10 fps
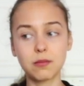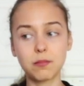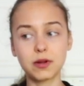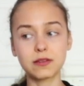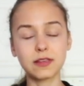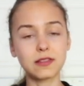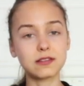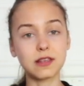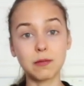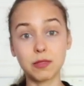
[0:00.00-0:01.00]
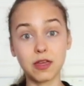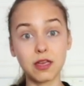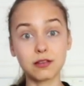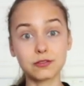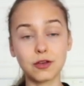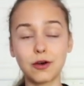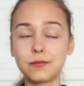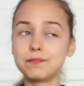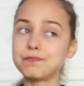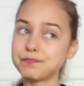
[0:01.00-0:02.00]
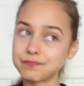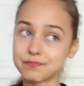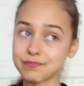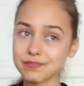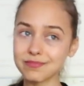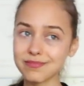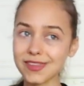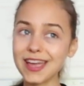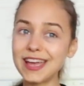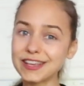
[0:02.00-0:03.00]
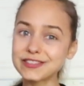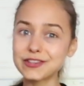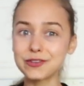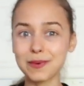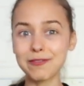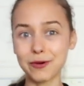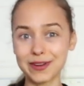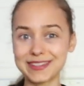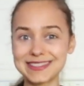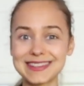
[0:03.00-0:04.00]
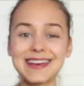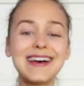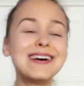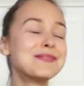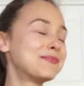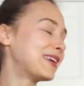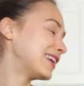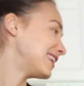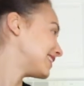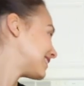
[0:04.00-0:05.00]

But it's like the same thing. So excuse my voice, but